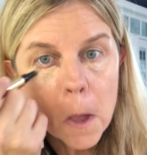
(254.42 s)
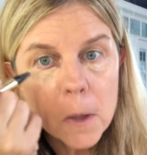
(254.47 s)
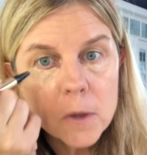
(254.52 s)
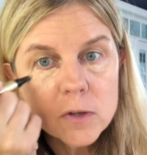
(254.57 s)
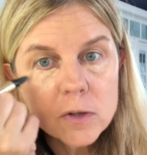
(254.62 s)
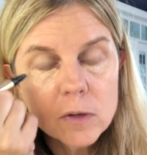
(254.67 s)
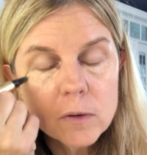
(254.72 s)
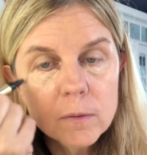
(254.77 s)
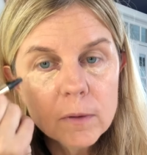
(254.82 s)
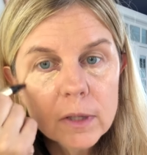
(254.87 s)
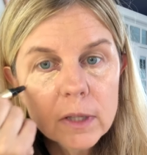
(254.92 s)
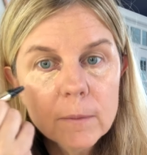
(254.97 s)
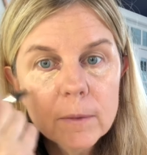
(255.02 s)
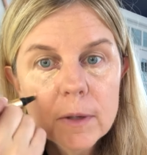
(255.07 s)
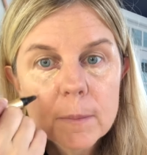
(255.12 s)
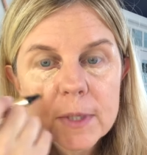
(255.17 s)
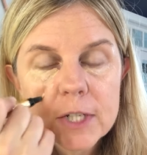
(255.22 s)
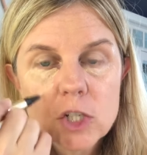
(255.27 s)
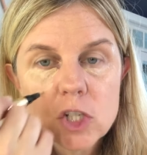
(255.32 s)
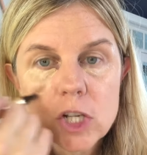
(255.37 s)
So you really
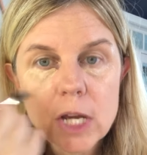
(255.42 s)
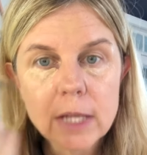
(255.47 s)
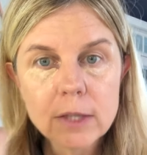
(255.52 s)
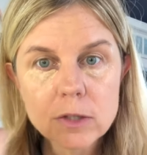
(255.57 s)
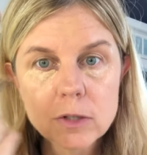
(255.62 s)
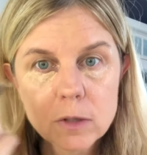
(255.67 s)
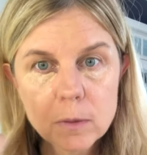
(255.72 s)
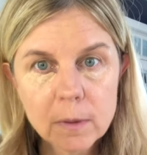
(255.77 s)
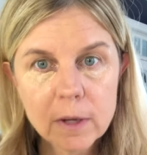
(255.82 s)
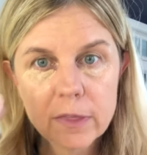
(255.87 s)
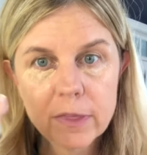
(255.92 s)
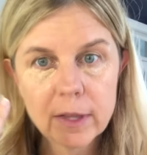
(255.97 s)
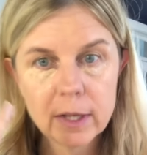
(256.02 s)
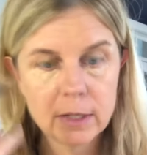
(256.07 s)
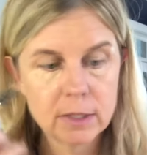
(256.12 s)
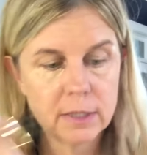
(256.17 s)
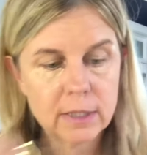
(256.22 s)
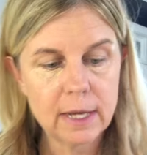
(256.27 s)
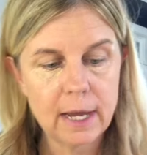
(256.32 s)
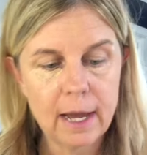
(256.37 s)
wanna be gentle with it
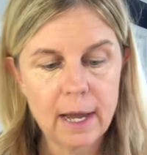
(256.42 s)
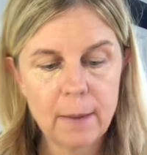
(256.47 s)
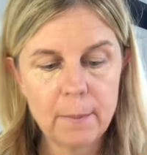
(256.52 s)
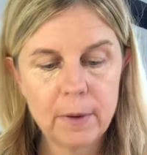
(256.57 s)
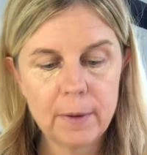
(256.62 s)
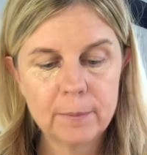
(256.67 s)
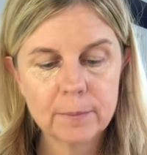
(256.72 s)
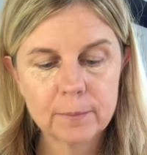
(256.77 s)
and dab.